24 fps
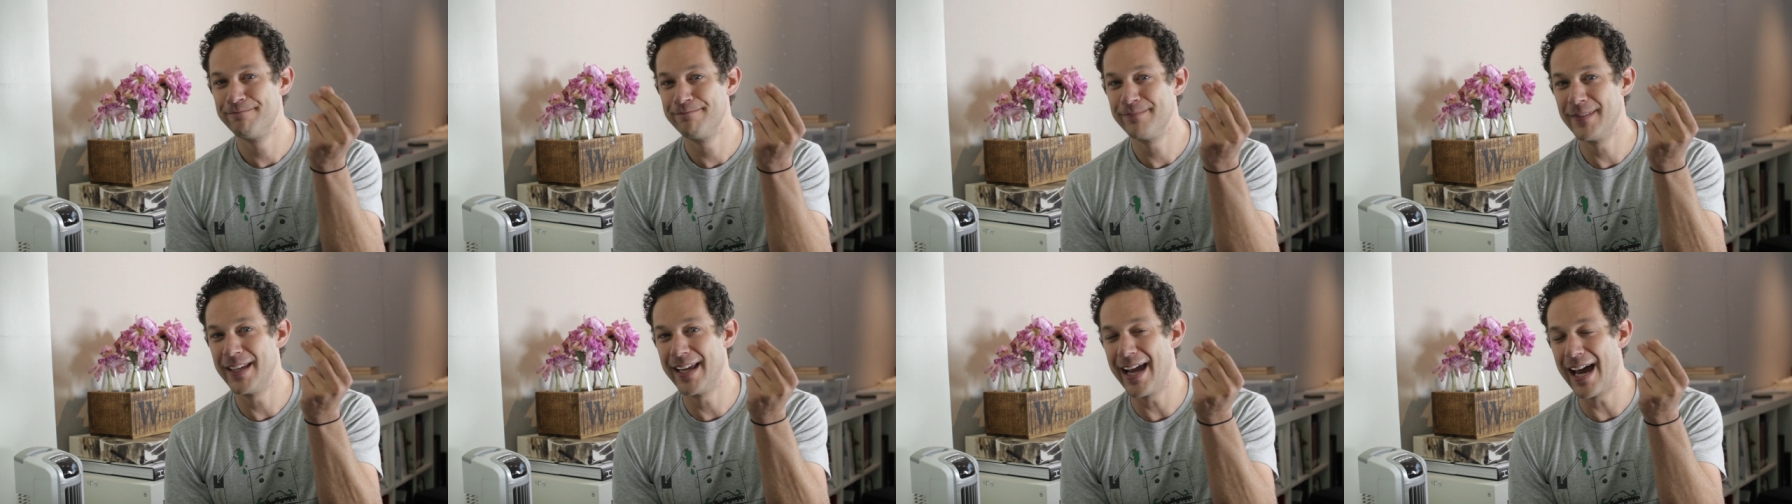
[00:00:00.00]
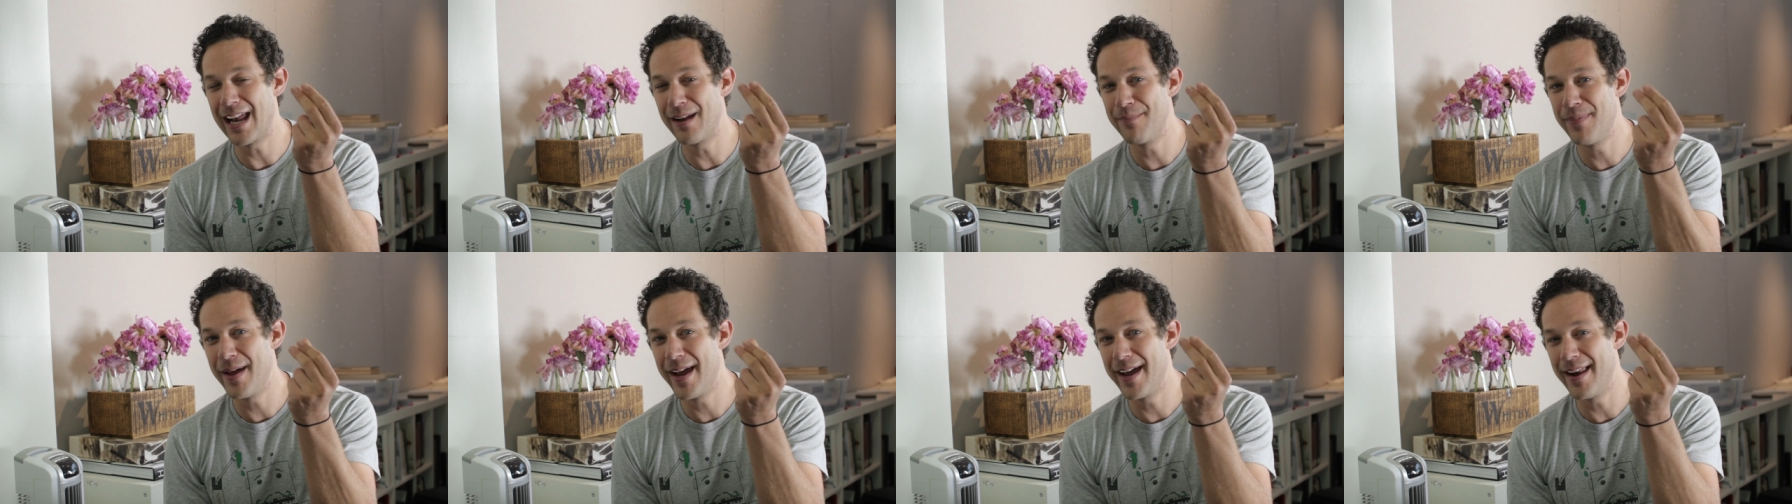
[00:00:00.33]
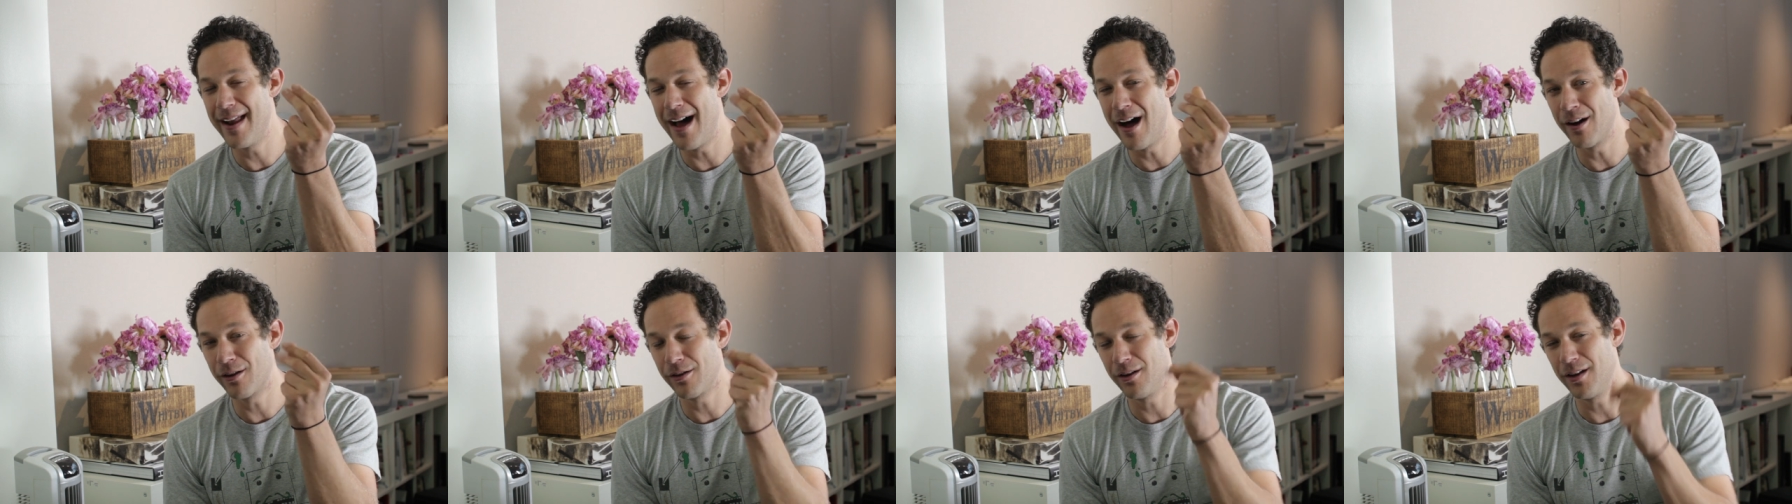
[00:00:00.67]
you got to pay an
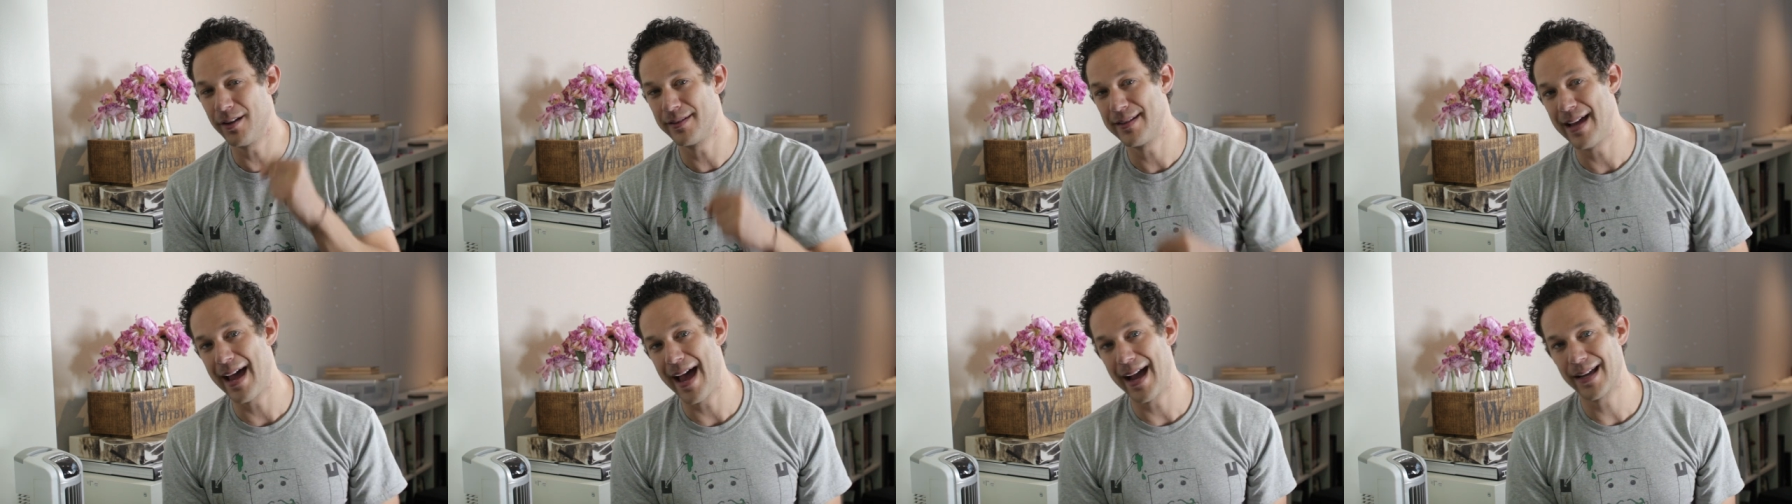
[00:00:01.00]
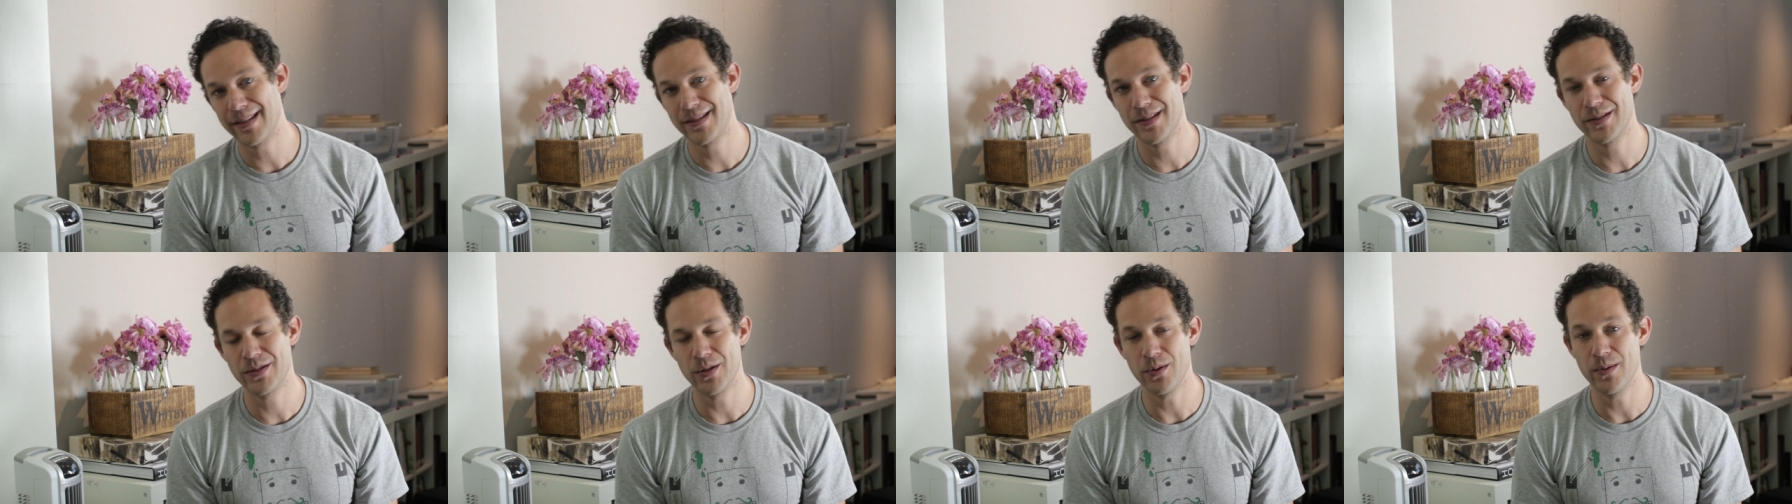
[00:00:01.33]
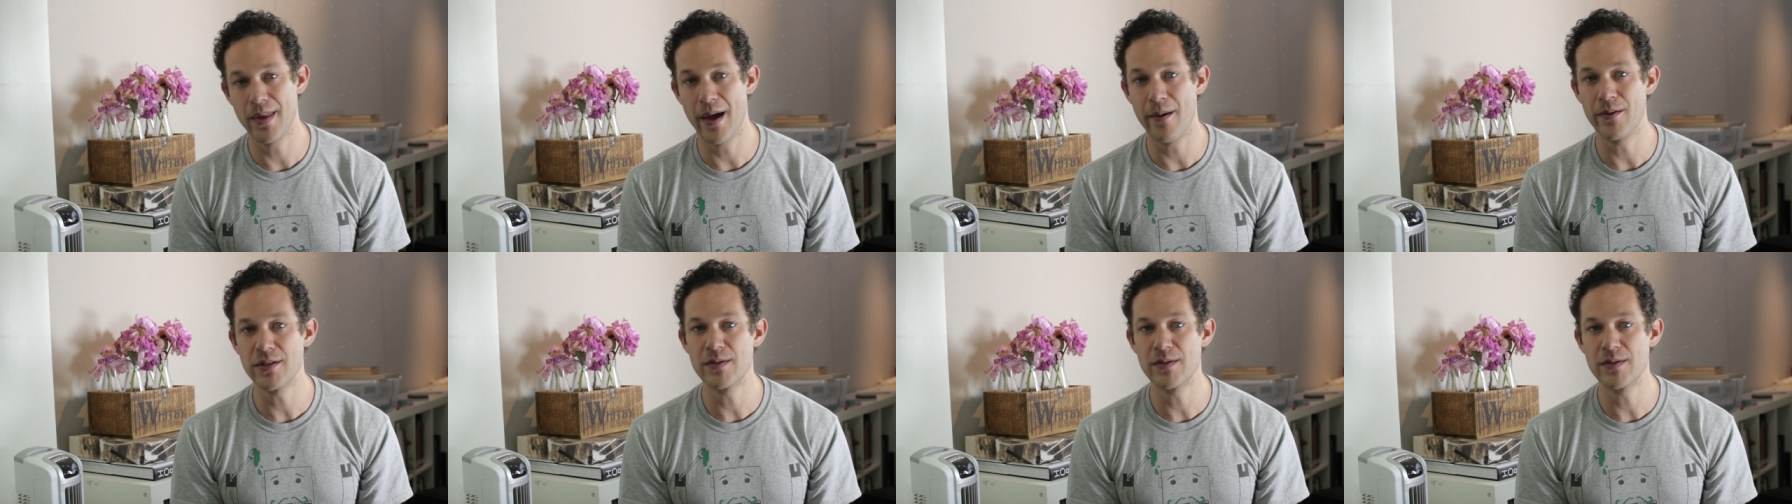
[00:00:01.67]
alcohol tax. So that